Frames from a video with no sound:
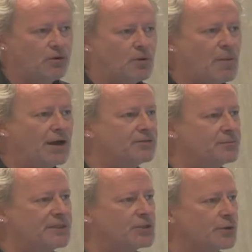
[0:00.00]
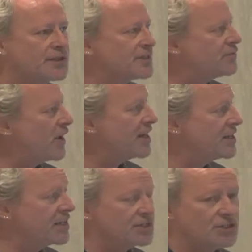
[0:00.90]
reminder, we've been doing this for 8
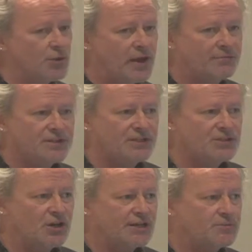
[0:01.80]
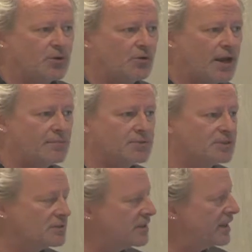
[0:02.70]
years. So we have data science programs
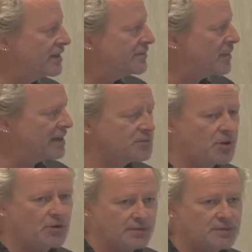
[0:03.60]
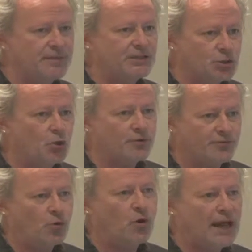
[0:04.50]
and informatics programs that are being taught
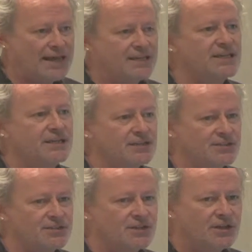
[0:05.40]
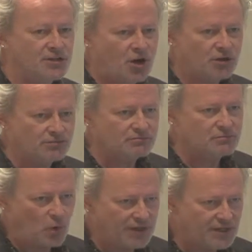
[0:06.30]
for 8 years, not
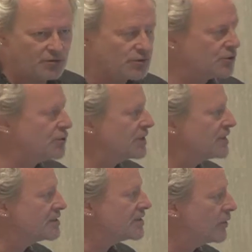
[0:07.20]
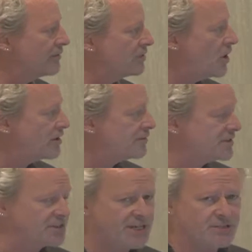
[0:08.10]
1 year or 2 years. So we have a lot of
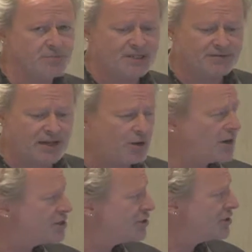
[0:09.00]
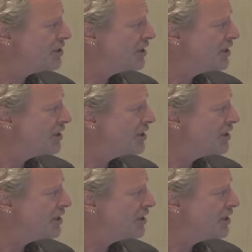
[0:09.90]
assessment and evaluation